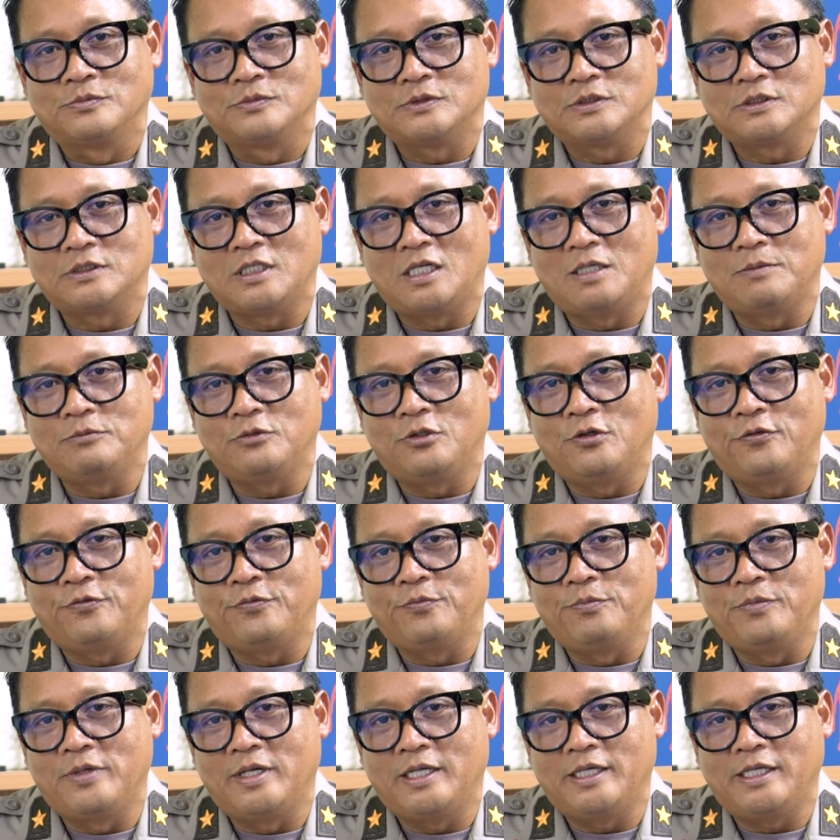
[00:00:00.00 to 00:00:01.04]
some of
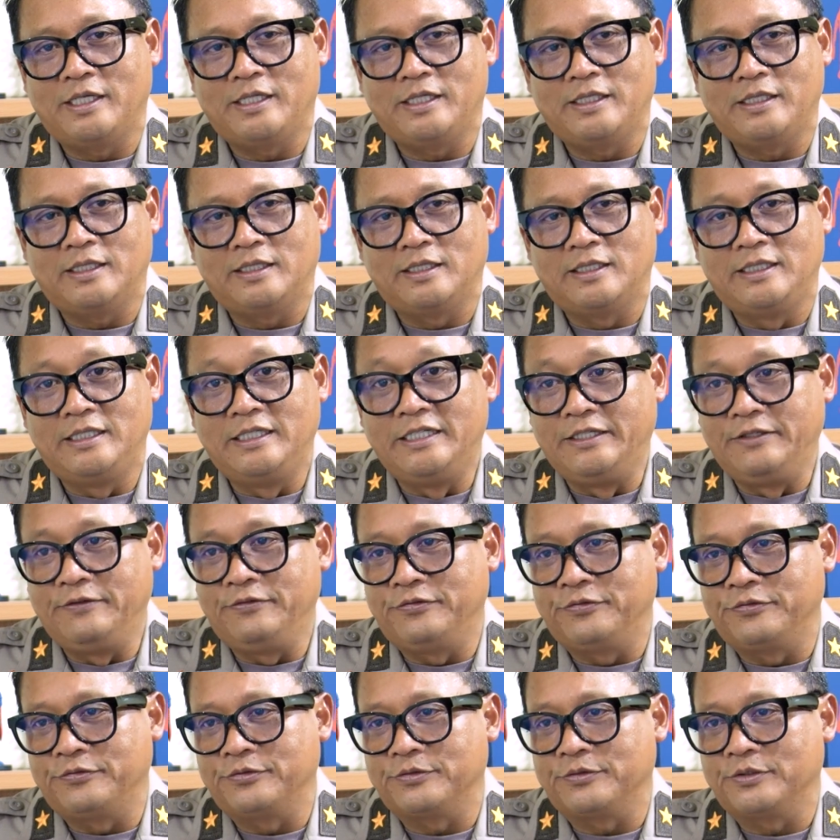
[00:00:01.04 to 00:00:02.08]
my
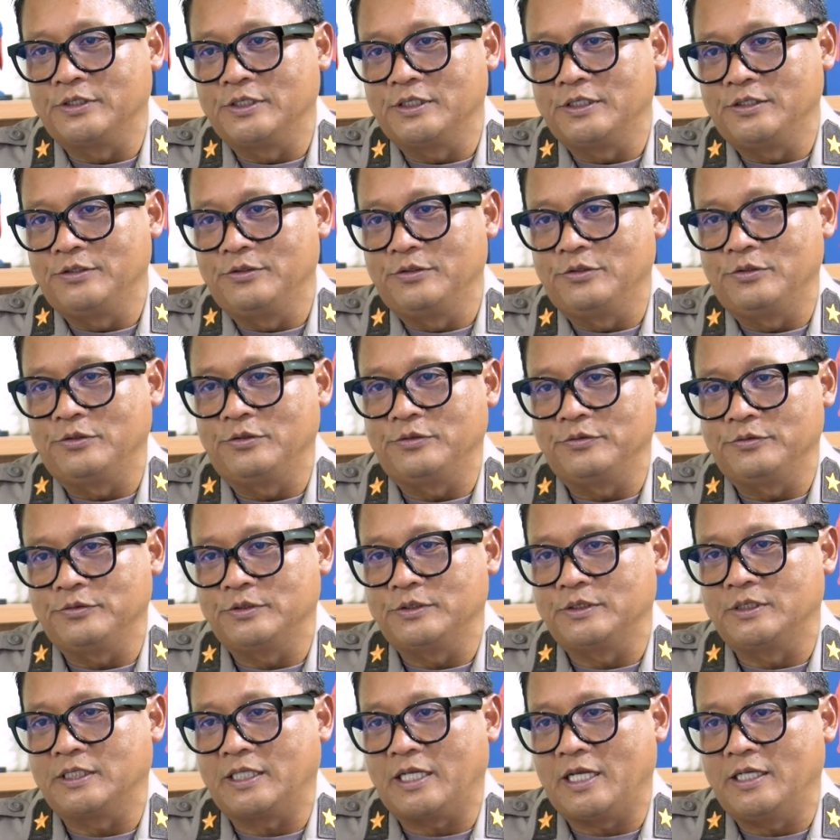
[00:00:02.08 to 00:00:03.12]
leave,
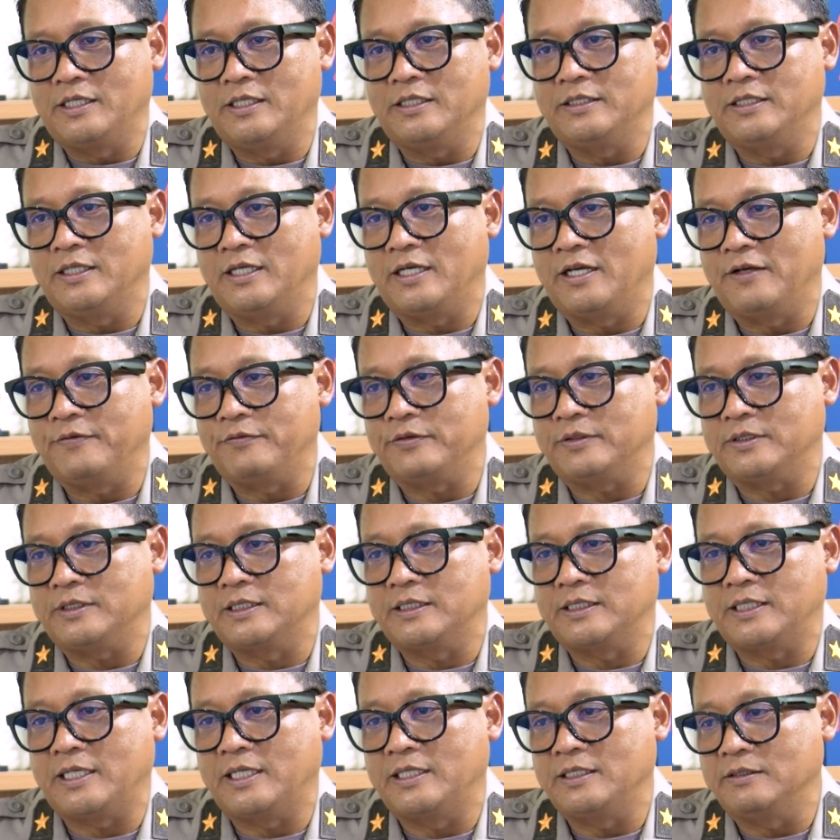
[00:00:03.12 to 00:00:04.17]
the cadet, they have
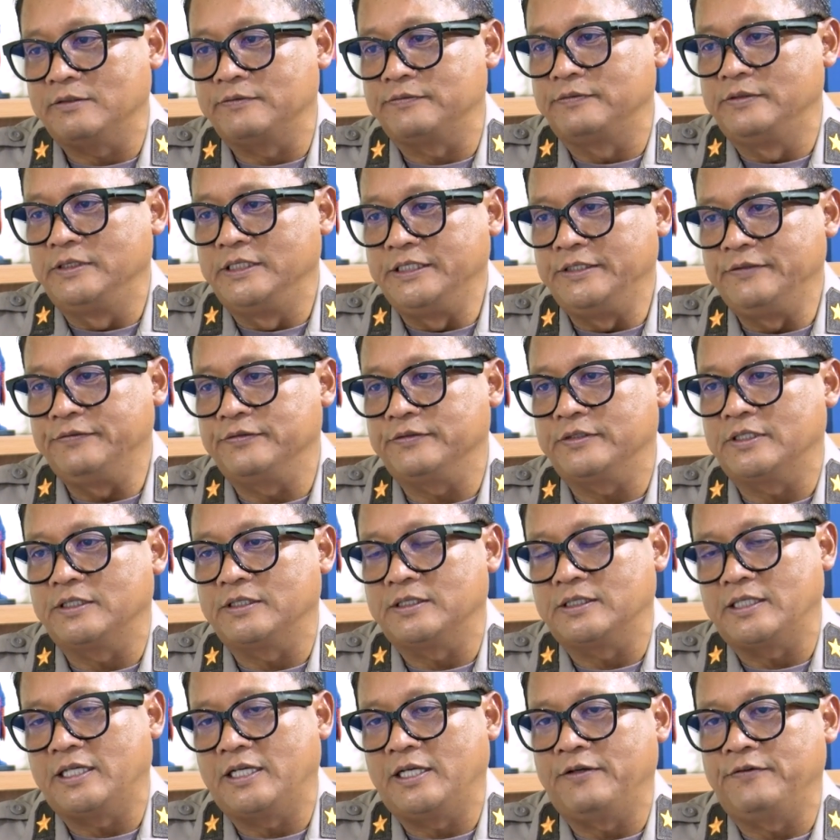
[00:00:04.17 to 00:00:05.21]
kind of leave
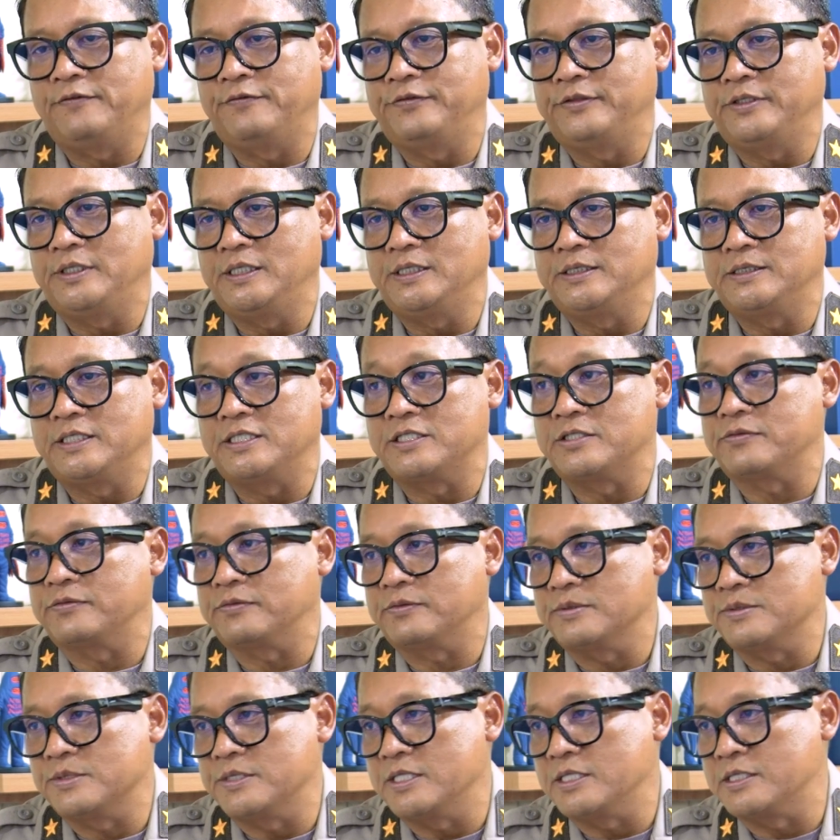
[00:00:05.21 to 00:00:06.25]
every six
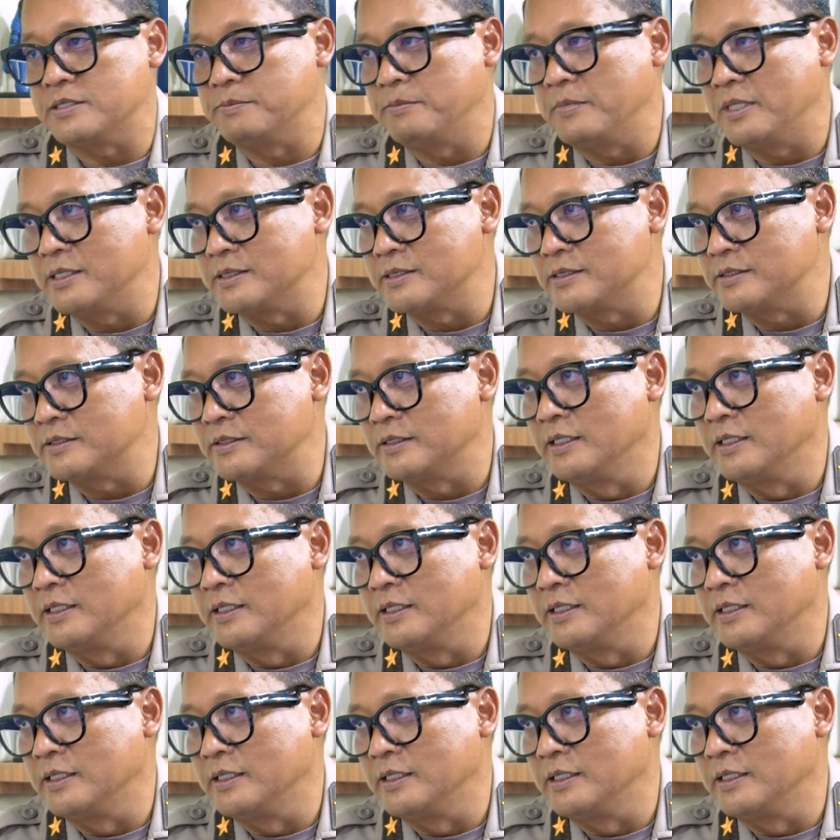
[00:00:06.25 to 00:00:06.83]
months.